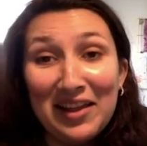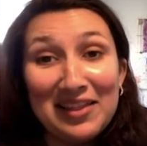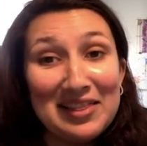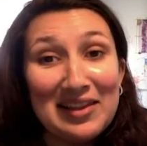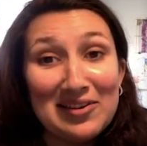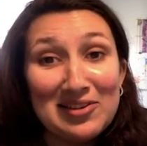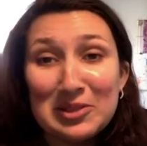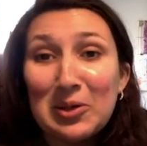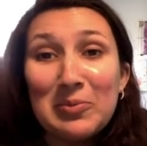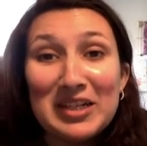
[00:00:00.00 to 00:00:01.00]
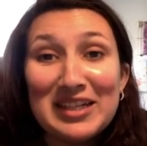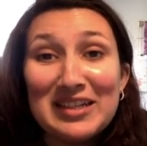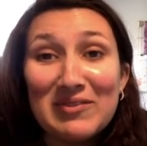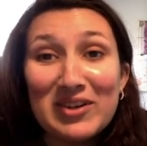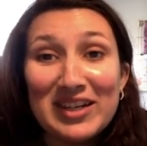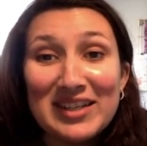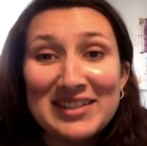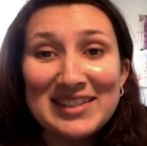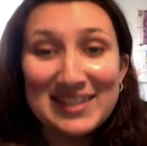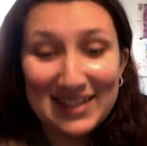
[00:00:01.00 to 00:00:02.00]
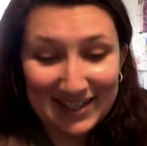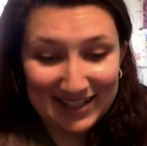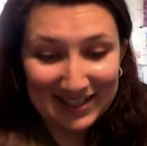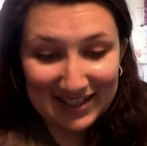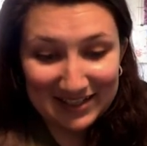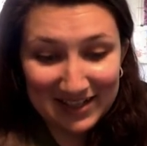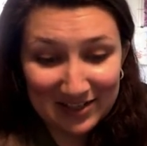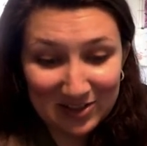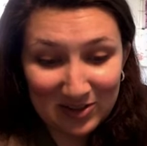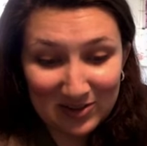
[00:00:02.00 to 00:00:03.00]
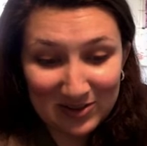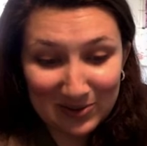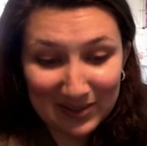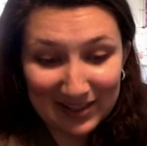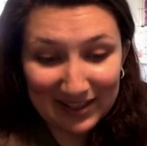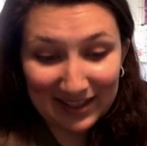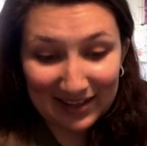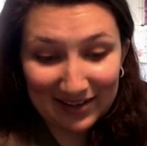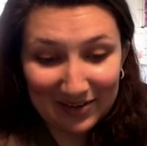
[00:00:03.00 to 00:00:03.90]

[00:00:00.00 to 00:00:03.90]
there are so many different textures you can get